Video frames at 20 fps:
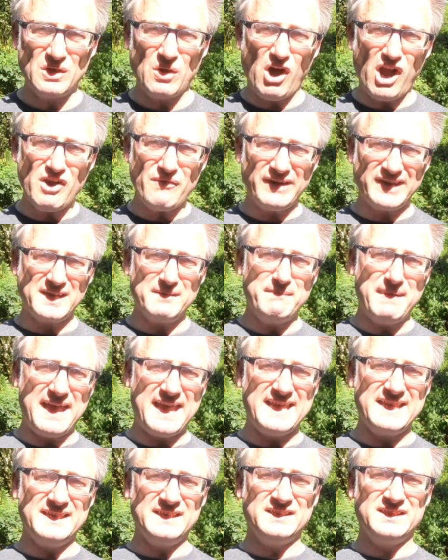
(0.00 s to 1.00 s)
I
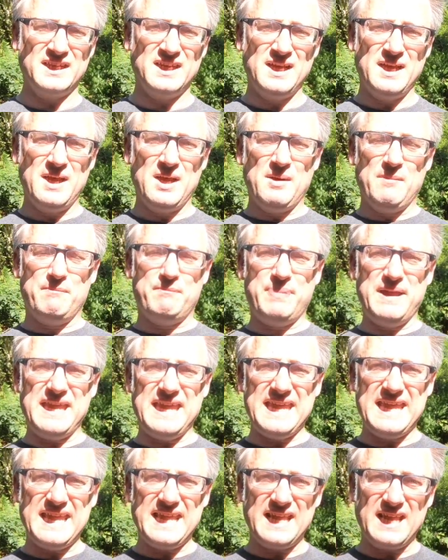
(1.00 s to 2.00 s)
recommend
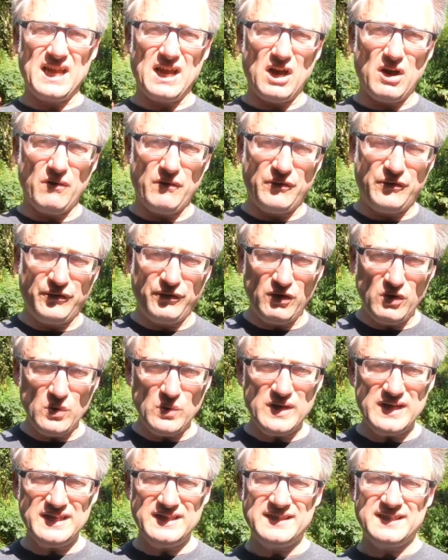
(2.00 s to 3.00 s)
being
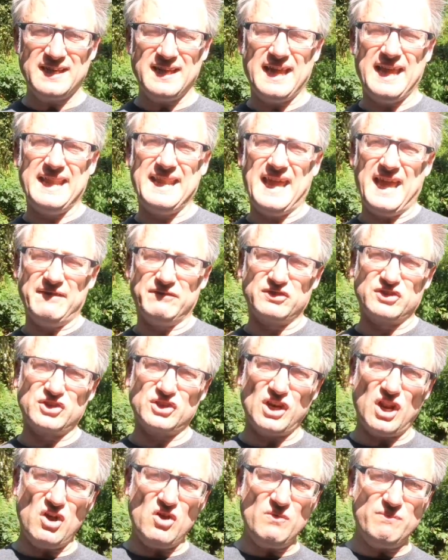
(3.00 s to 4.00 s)
fluid and have
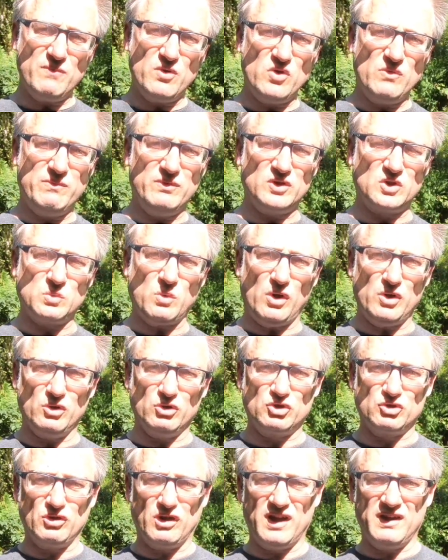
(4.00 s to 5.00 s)
slow movements while you're
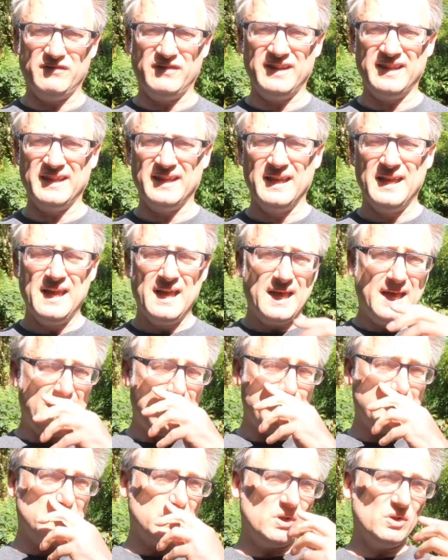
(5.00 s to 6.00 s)
driving,
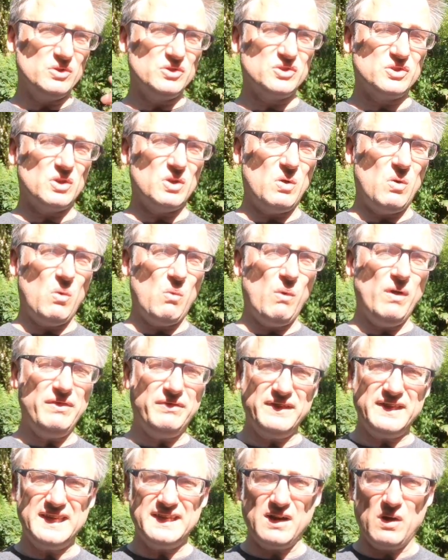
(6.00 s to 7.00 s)
because one
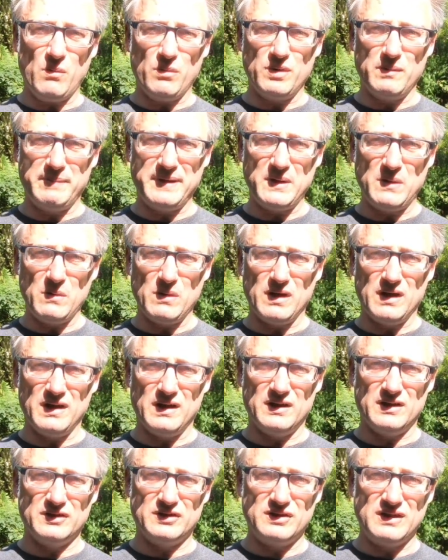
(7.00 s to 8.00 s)
thing you don't want to be
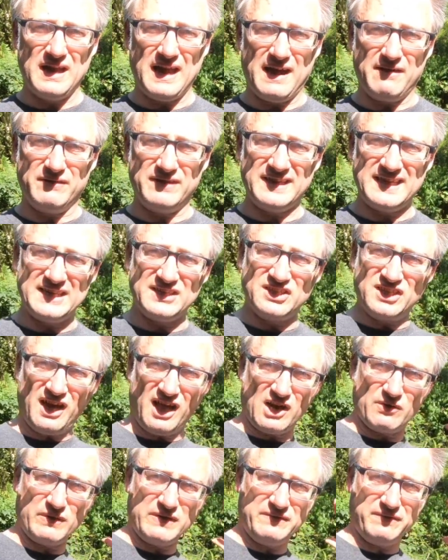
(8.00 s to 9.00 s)
having is
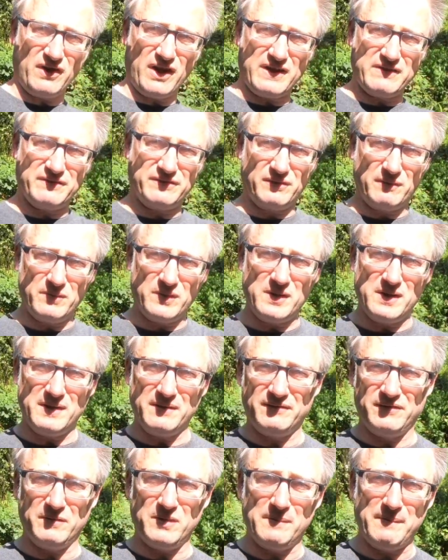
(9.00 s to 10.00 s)
cutlery flying from
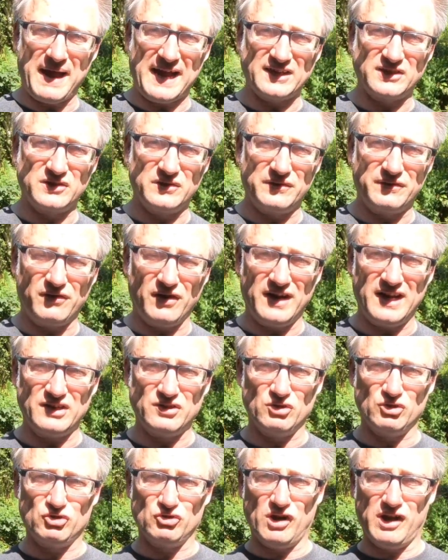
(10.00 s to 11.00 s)
the back to the front as
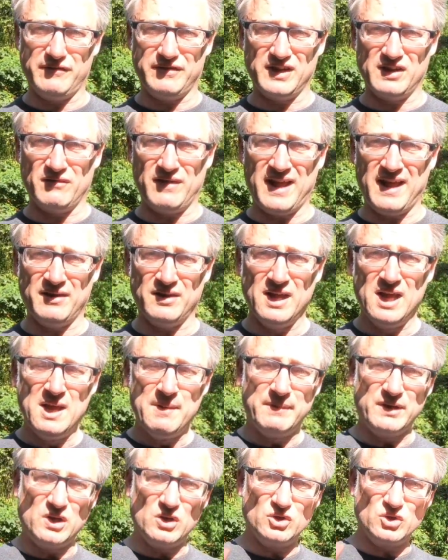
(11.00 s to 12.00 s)
you're driving around,
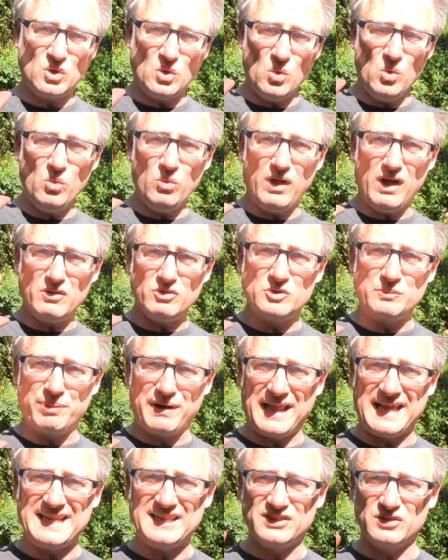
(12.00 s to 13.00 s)
because all those
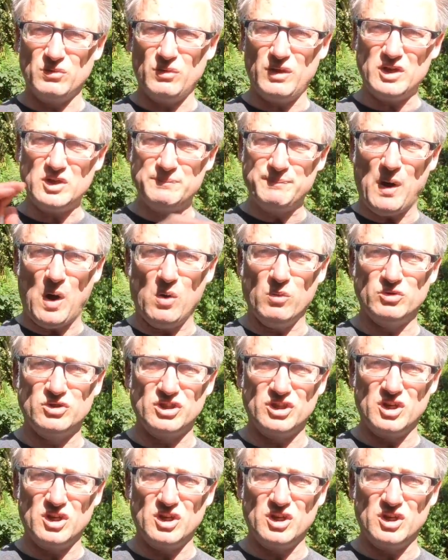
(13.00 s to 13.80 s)
plates, all those bottles